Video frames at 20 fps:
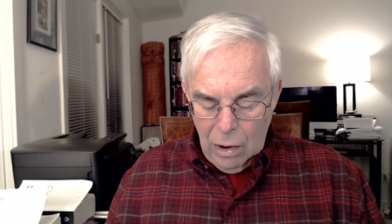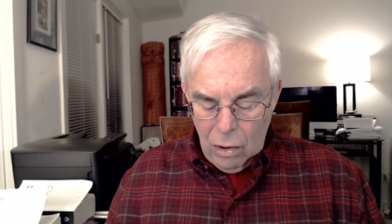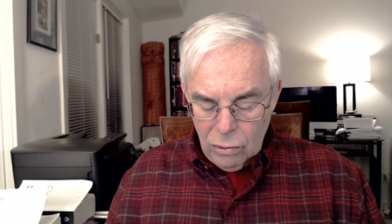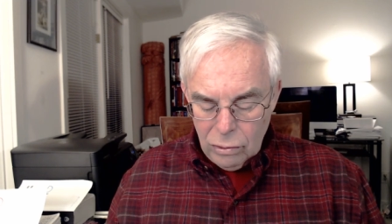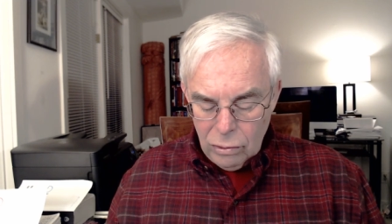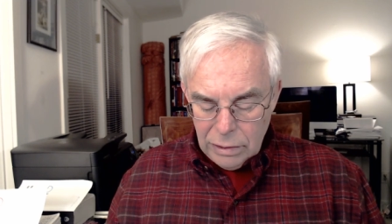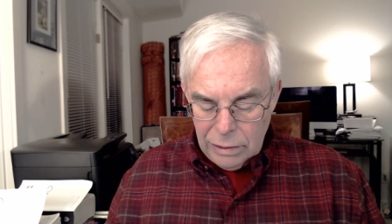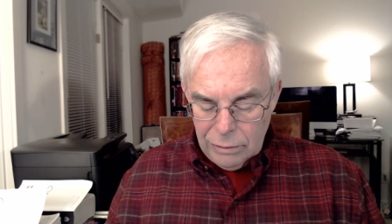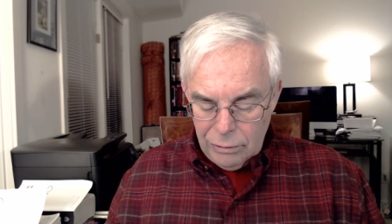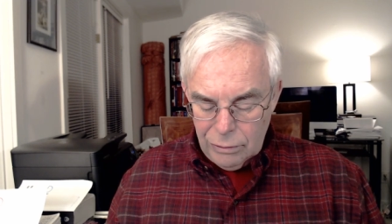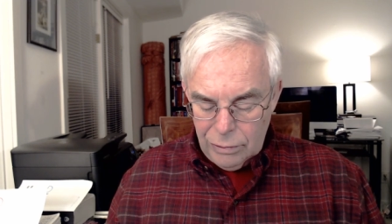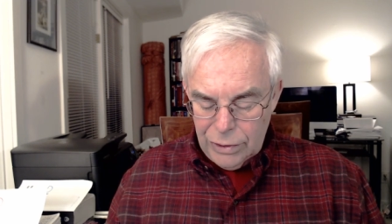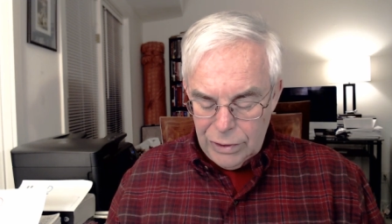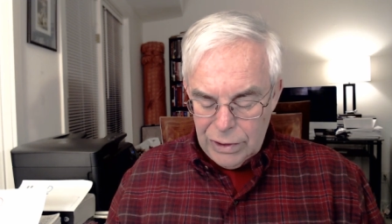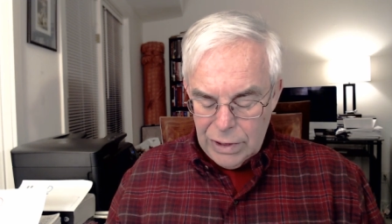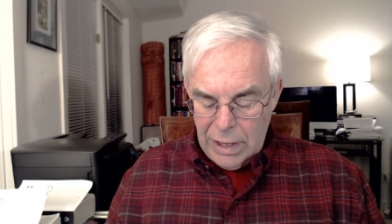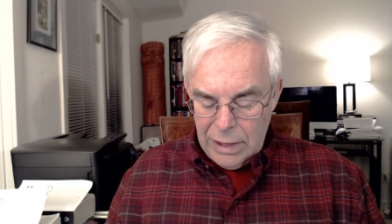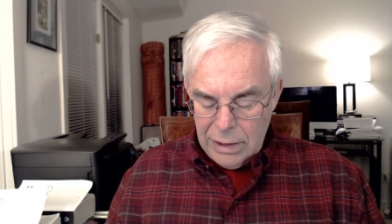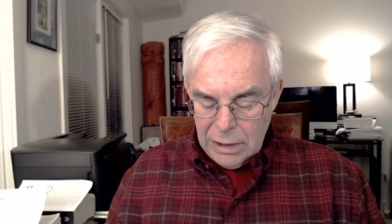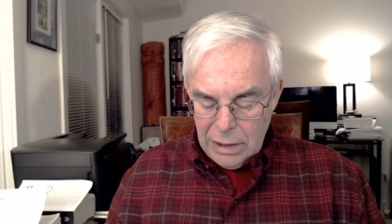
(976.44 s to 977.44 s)
Only
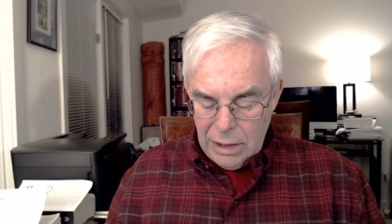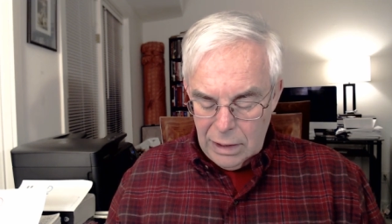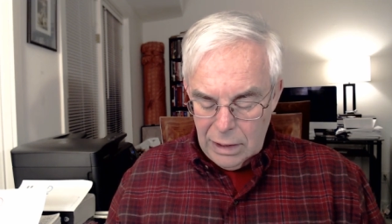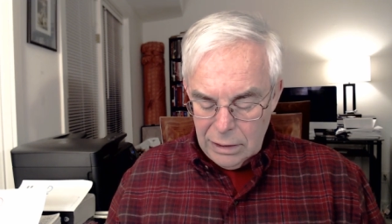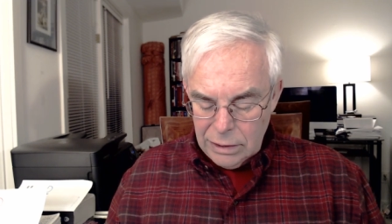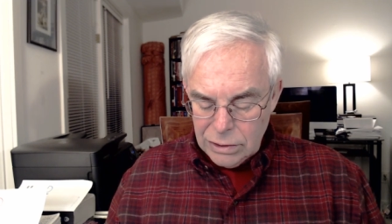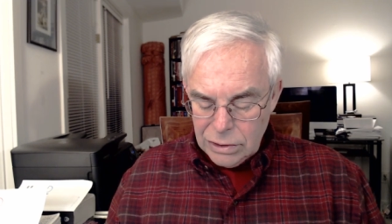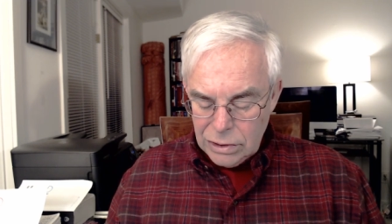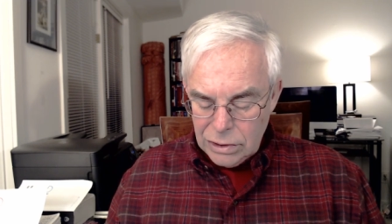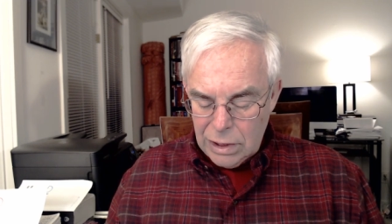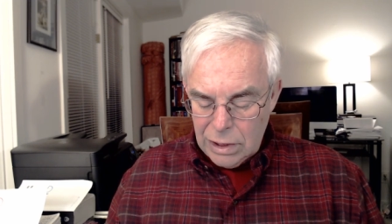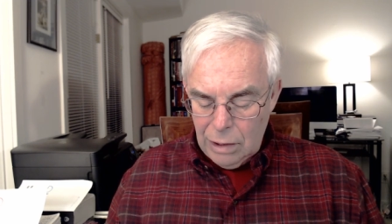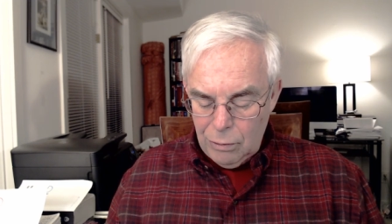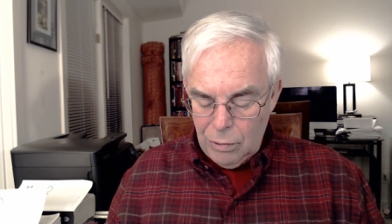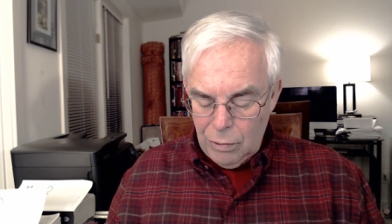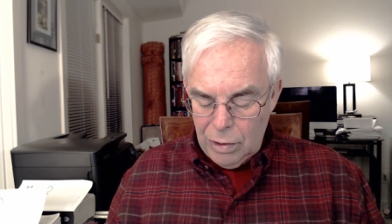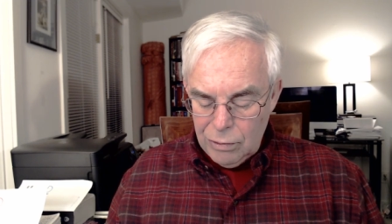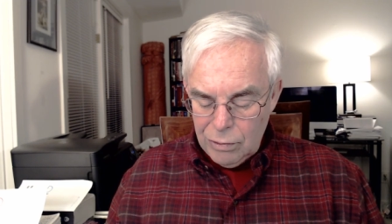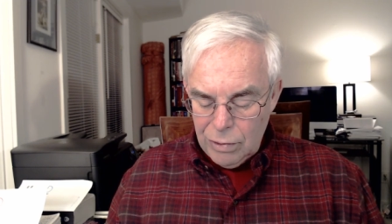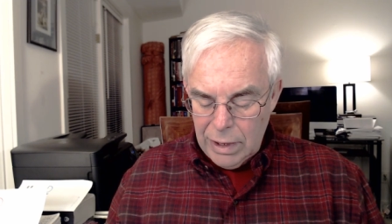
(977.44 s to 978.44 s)
with that knowledge
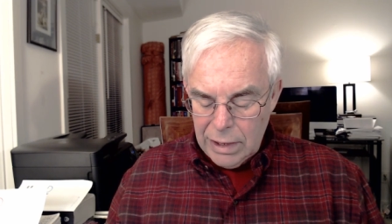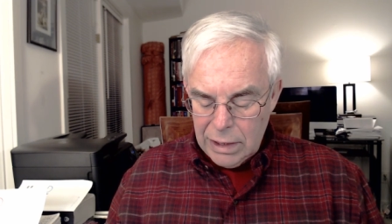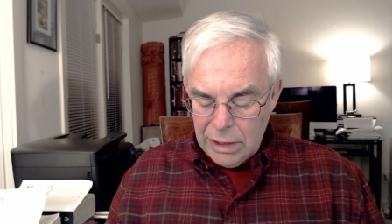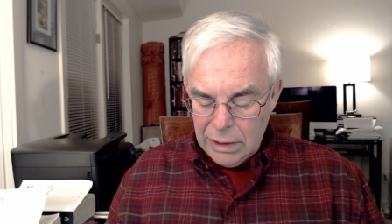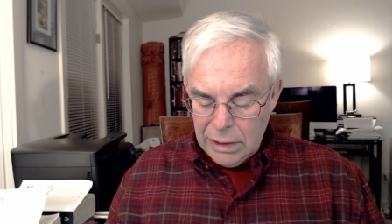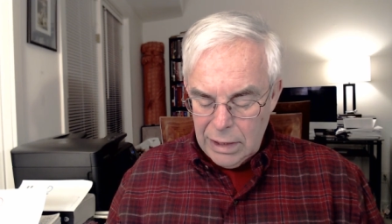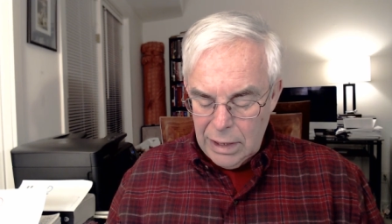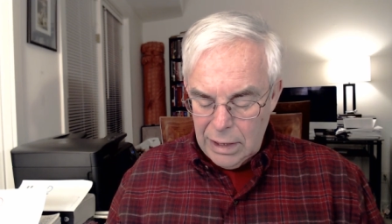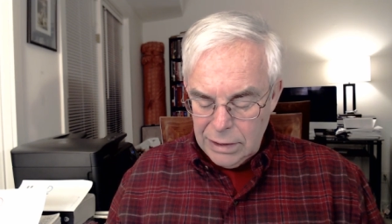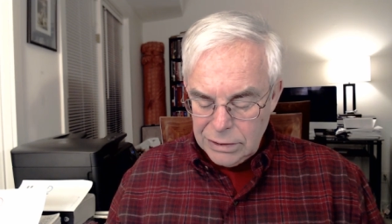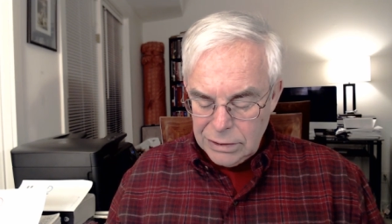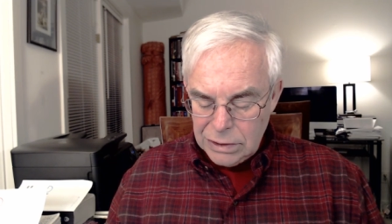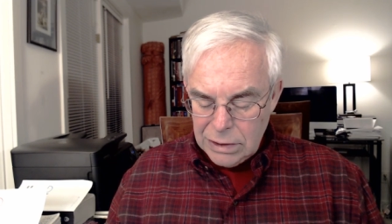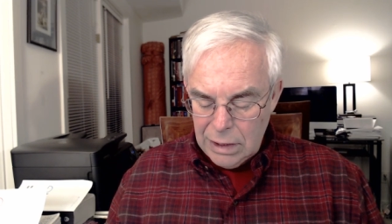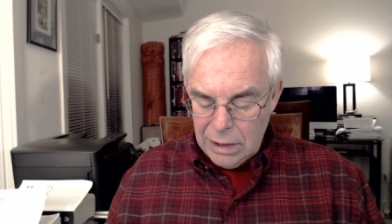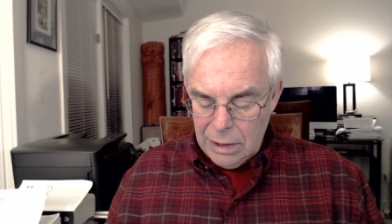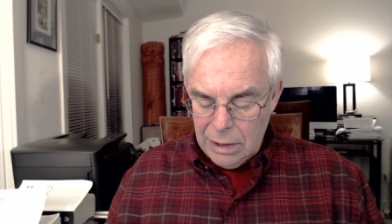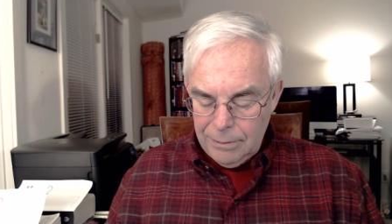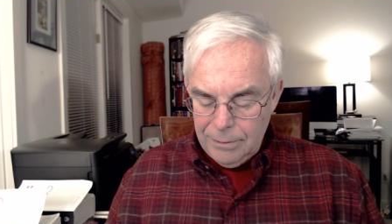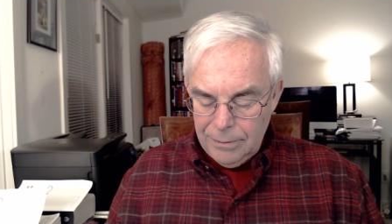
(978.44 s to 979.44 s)
can we recognize
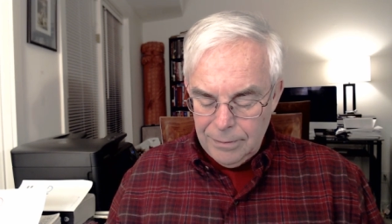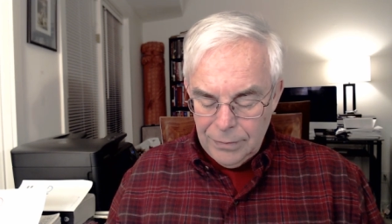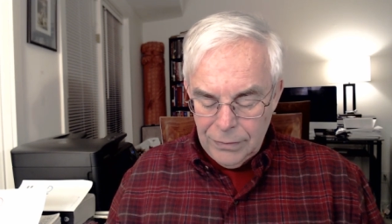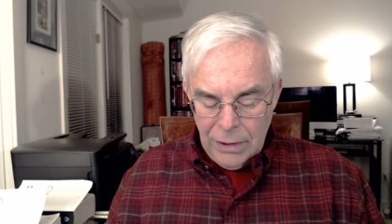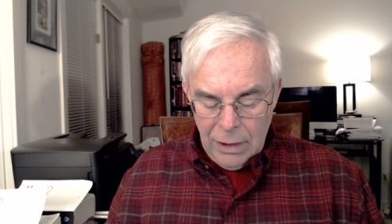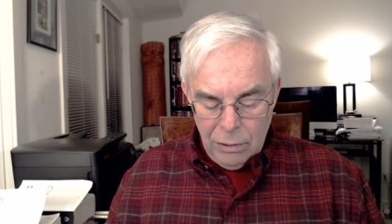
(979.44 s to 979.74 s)
them